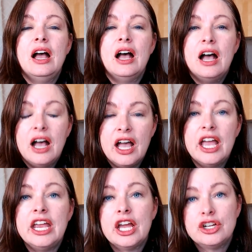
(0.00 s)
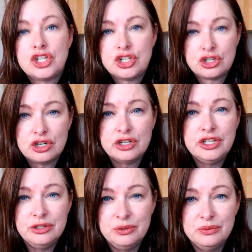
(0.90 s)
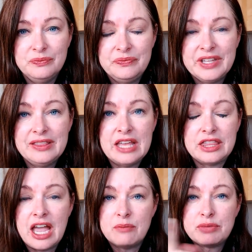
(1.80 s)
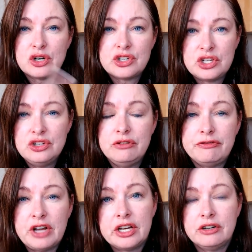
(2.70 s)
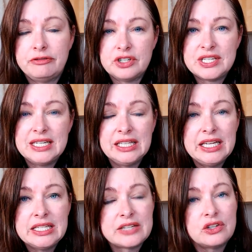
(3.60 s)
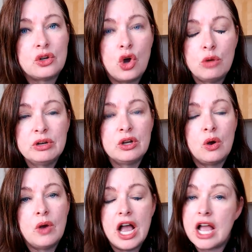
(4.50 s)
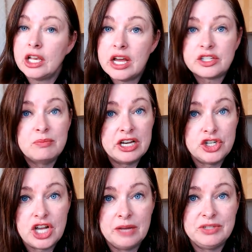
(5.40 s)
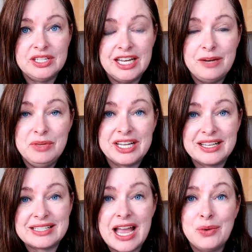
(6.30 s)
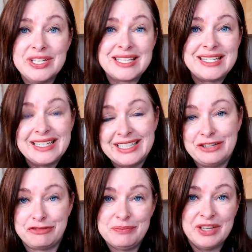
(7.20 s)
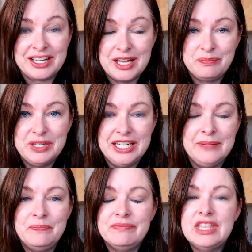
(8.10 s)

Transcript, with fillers: I assure you, that person you fired for stealing doesn't go home and go, I lost my job today because I was stealing from the company.